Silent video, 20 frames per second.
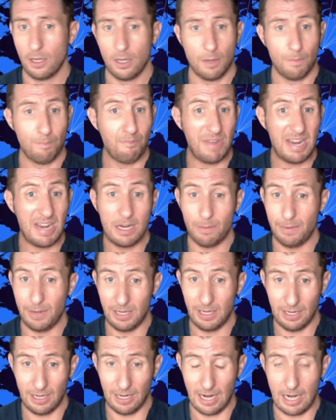
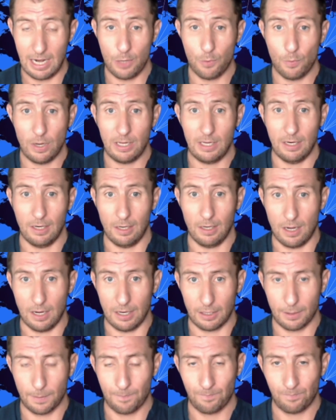B2B, anywhere you like.